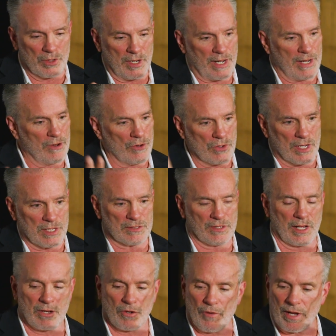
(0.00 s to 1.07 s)
And I know you guys
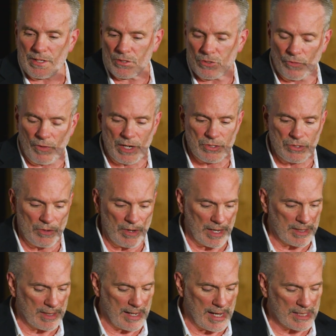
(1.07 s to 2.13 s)
got a great direction you're
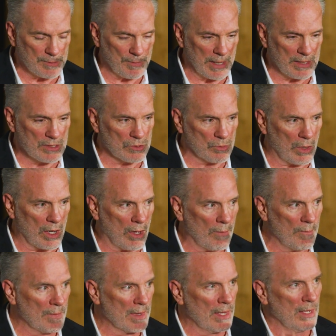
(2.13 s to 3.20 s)
heading in that space as
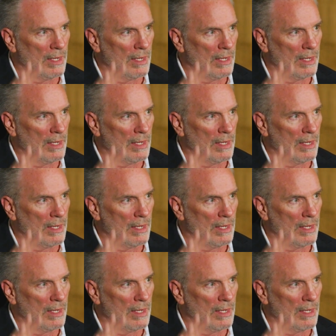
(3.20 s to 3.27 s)
well.